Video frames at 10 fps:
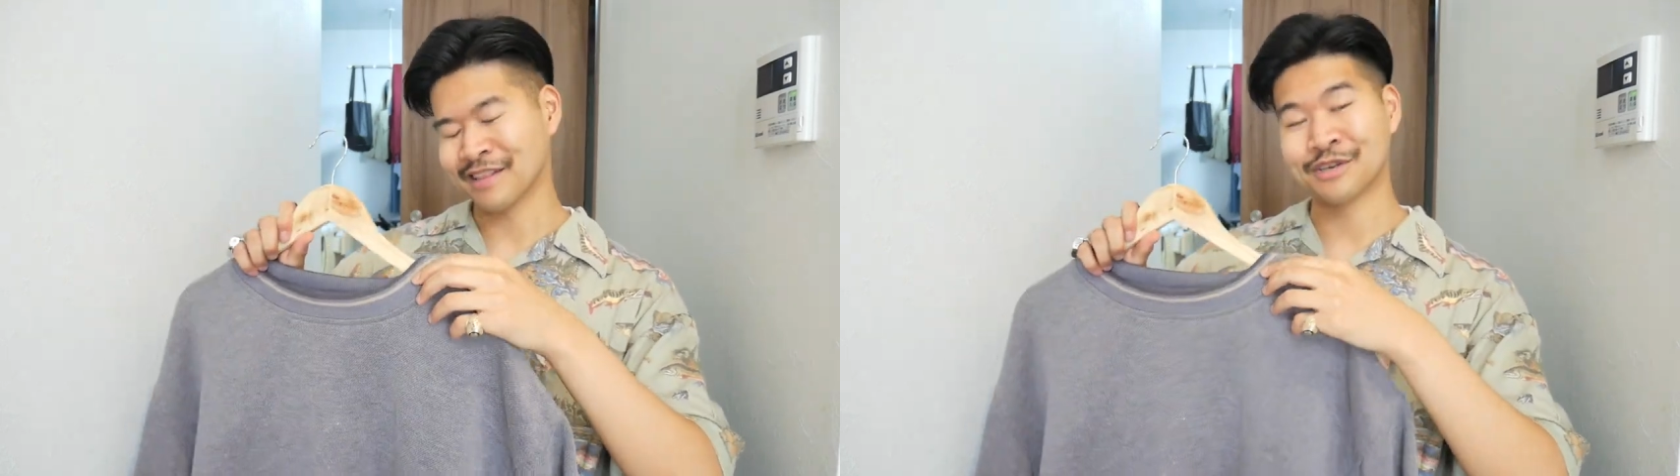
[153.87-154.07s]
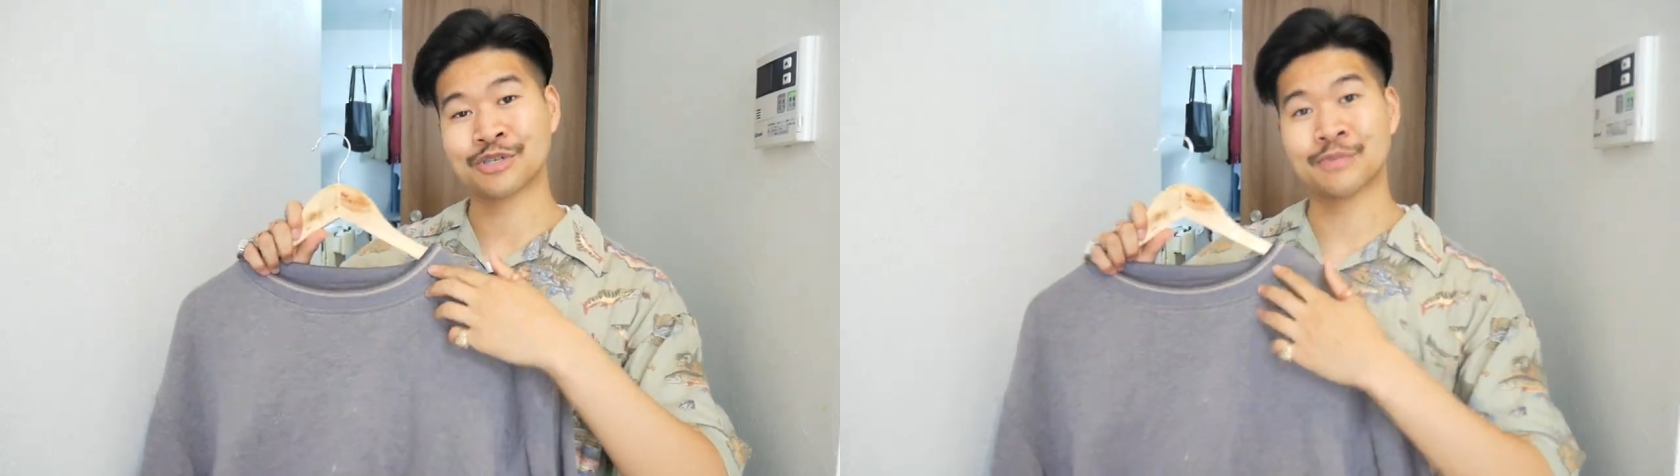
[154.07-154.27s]

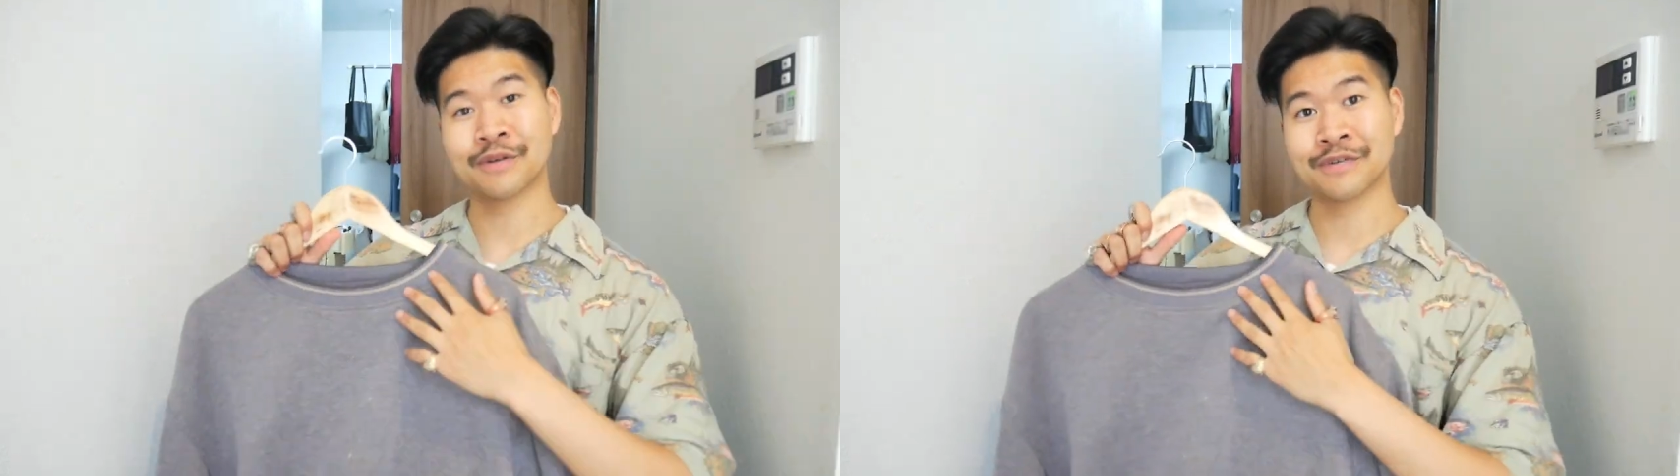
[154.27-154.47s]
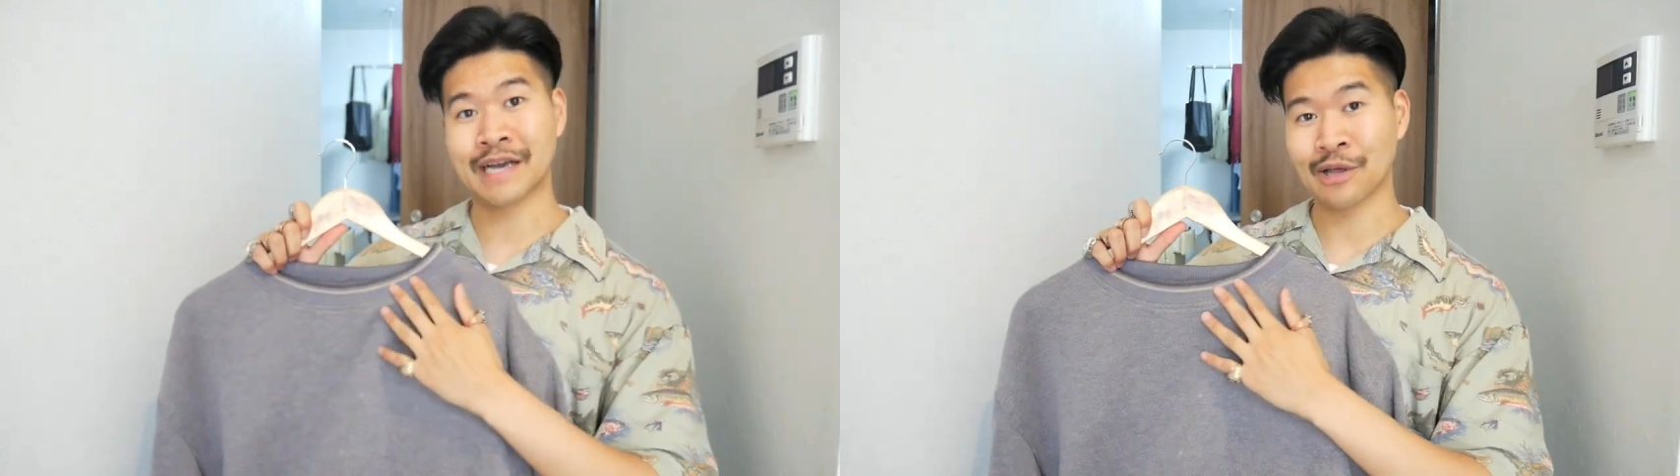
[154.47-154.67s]
there's a bit
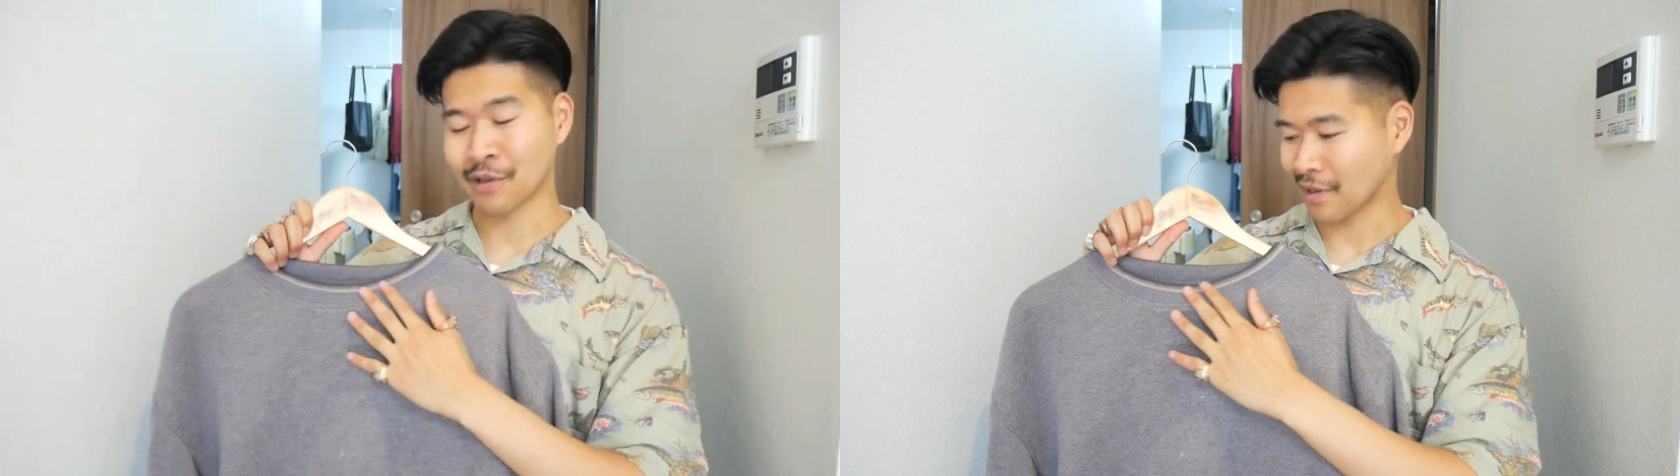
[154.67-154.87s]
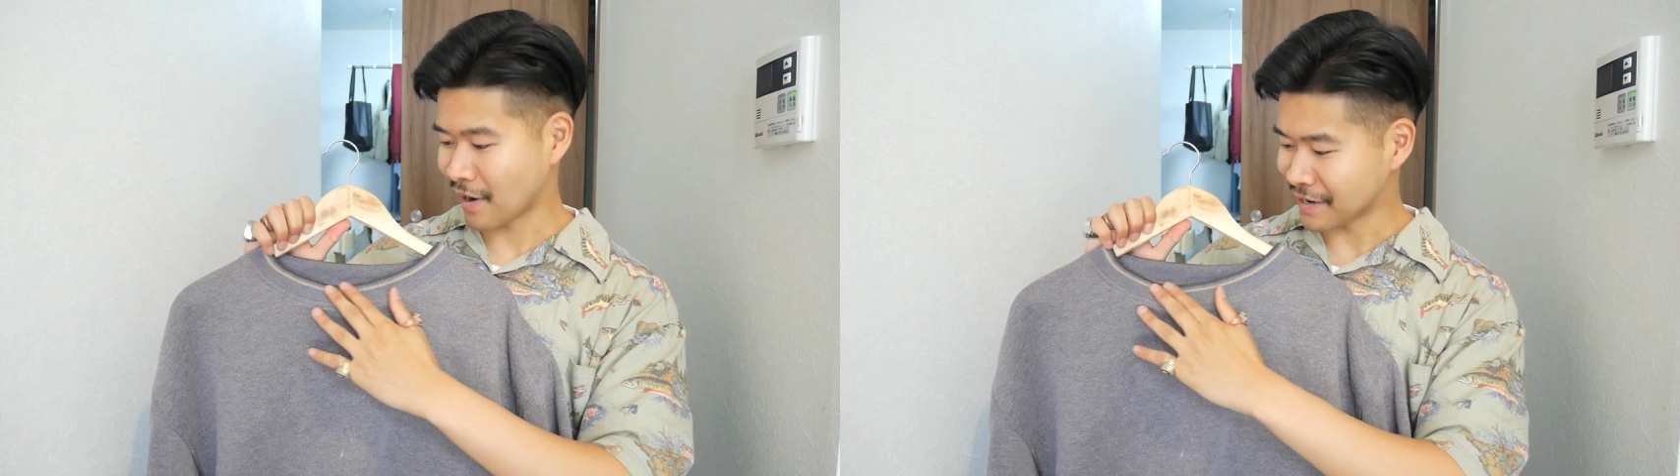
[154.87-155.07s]
of
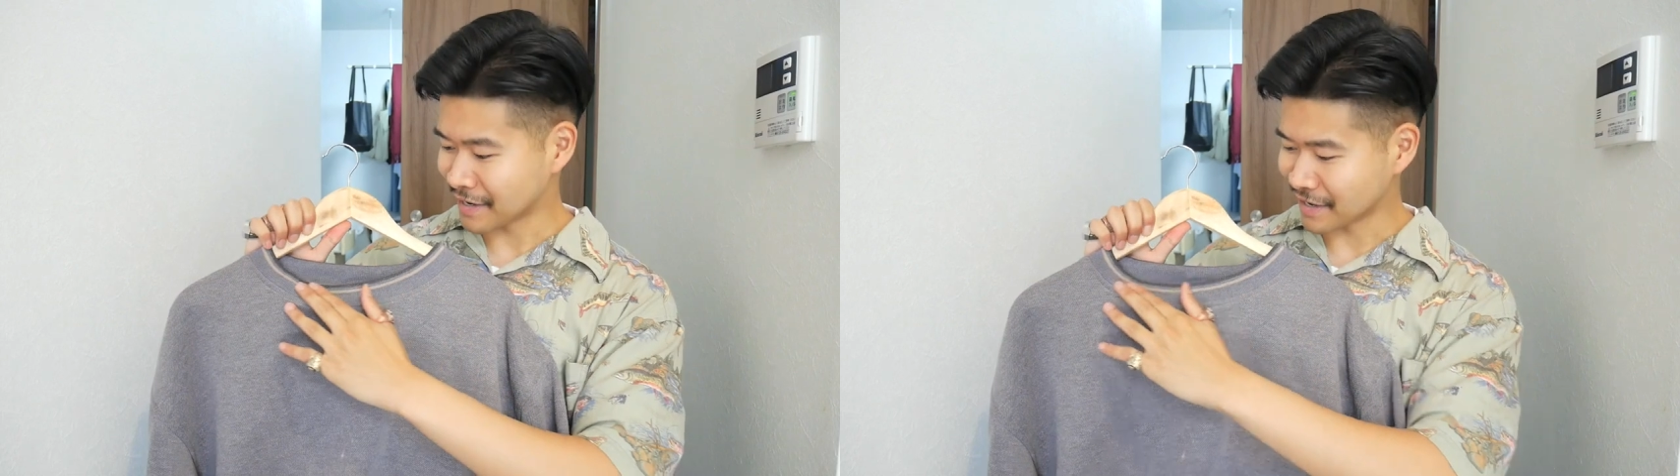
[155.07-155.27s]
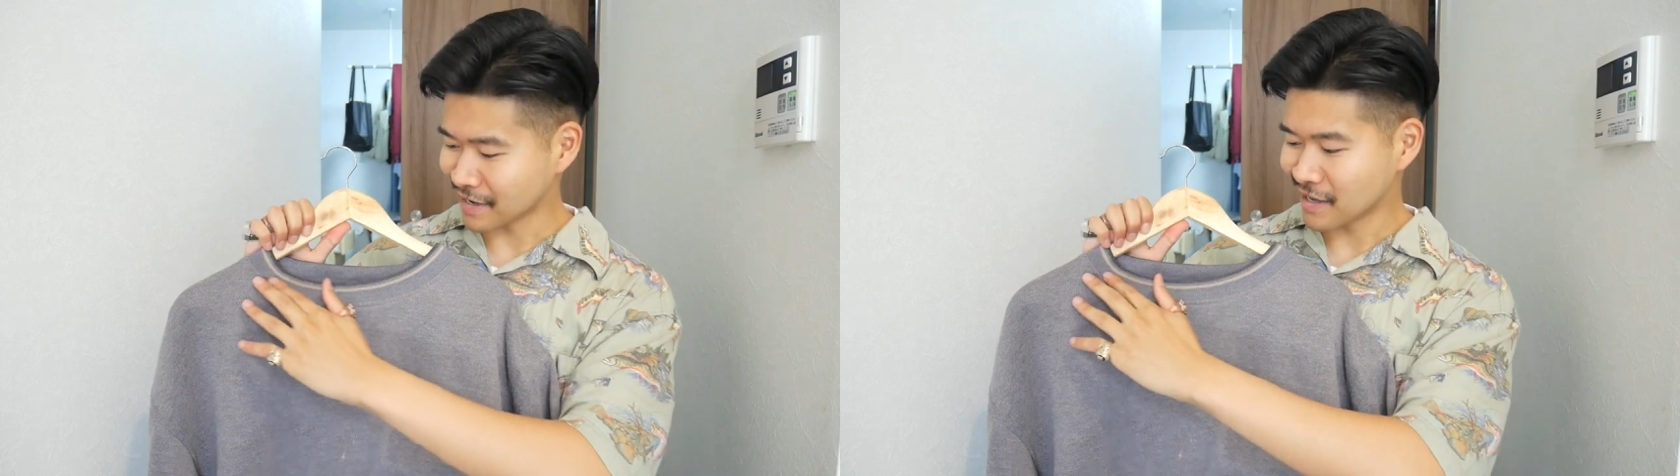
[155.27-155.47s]
yellow
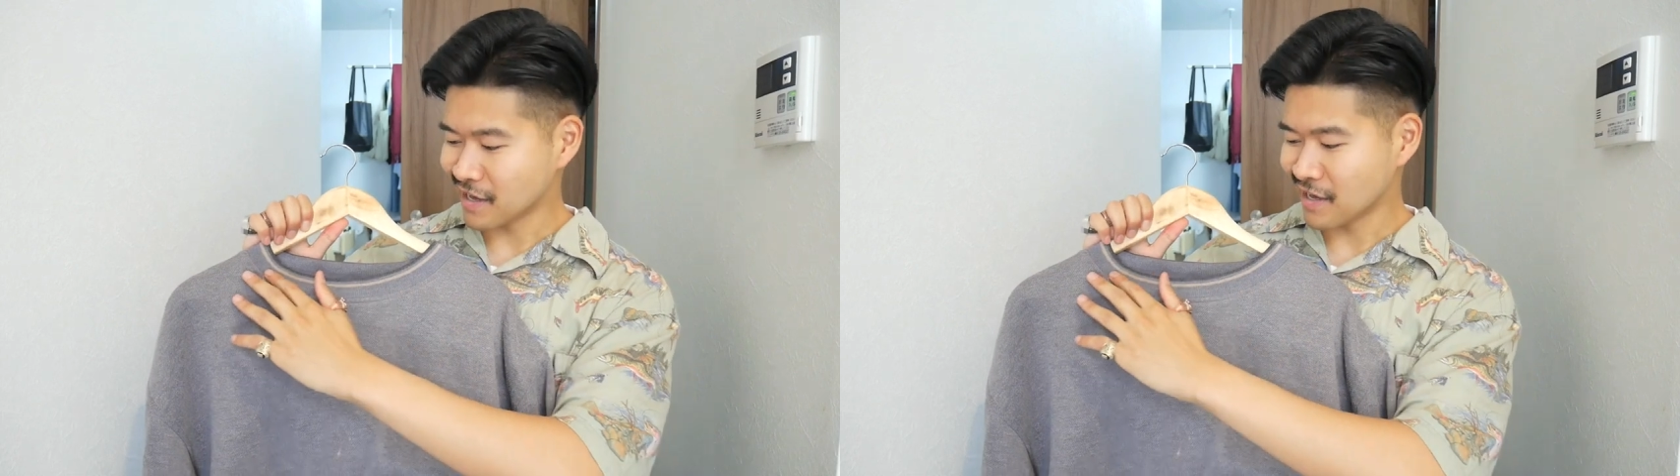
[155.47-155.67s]
lining